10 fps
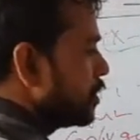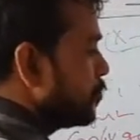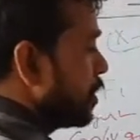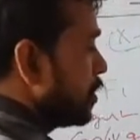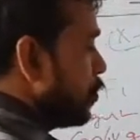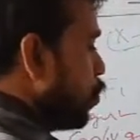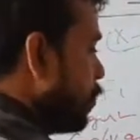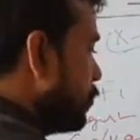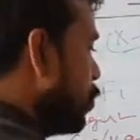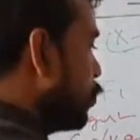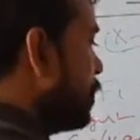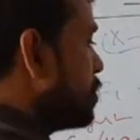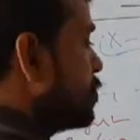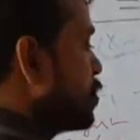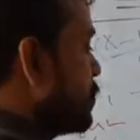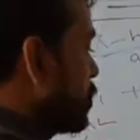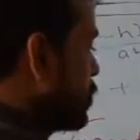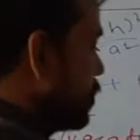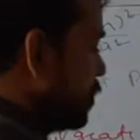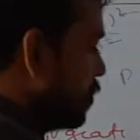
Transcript: but the O1, O2 is this much.